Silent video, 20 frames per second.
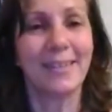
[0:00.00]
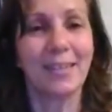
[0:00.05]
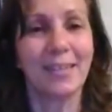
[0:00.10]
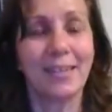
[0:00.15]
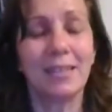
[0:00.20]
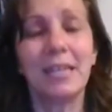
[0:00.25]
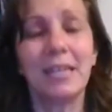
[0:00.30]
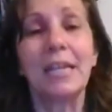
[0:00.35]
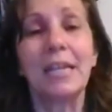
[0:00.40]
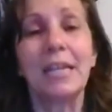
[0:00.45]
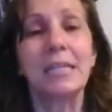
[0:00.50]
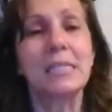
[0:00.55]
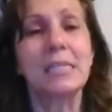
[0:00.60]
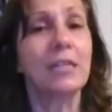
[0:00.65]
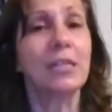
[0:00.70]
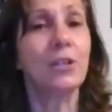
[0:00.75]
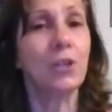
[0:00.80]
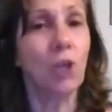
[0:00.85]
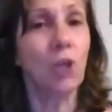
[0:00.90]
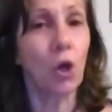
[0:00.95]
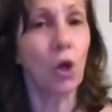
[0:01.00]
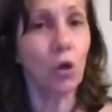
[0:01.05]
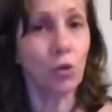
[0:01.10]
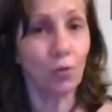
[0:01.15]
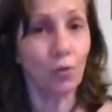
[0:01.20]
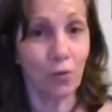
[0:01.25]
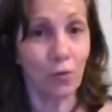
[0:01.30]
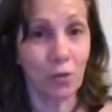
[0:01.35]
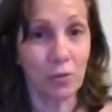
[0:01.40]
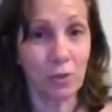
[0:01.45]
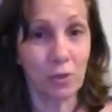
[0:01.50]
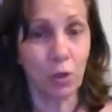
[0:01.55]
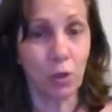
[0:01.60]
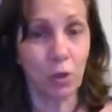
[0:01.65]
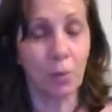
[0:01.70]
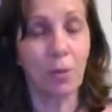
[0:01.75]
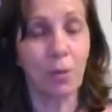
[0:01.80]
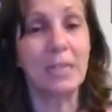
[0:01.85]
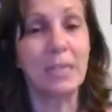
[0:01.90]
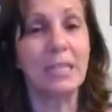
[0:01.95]
And then as the no flows through
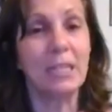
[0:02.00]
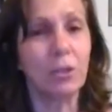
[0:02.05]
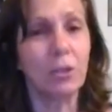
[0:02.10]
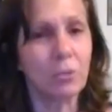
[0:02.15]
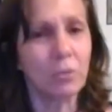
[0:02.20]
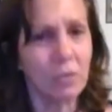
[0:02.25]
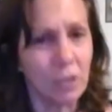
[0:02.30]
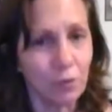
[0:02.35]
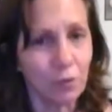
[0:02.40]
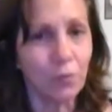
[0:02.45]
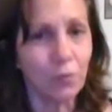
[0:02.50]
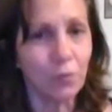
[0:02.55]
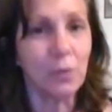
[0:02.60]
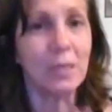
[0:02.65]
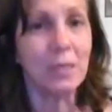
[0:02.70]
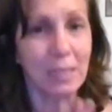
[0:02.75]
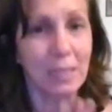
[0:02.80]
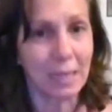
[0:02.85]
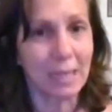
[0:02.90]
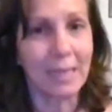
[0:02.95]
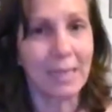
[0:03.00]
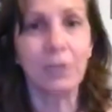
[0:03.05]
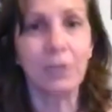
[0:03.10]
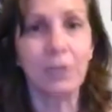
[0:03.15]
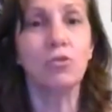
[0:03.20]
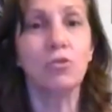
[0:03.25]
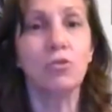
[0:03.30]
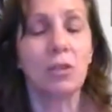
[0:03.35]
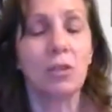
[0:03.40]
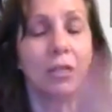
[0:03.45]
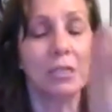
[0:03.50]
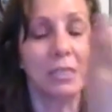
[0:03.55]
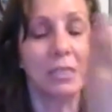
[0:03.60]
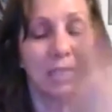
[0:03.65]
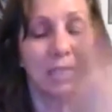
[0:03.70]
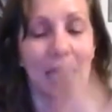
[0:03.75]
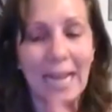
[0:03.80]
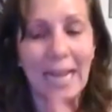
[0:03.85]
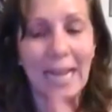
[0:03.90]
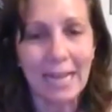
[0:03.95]
your body, there are different energies
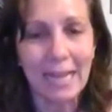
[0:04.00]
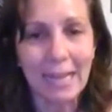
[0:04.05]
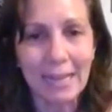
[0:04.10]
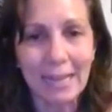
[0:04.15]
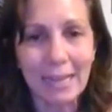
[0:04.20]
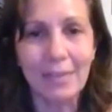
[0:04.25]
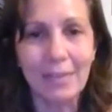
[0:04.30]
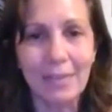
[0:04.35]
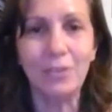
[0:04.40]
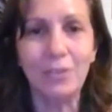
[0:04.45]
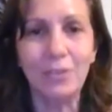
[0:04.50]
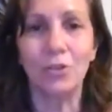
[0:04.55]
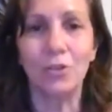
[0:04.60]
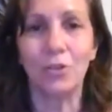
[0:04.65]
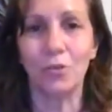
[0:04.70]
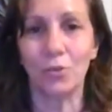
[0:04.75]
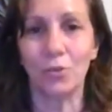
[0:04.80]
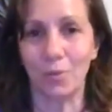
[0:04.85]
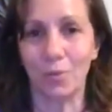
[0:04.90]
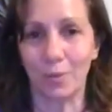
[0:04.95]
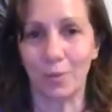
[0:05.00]
in you.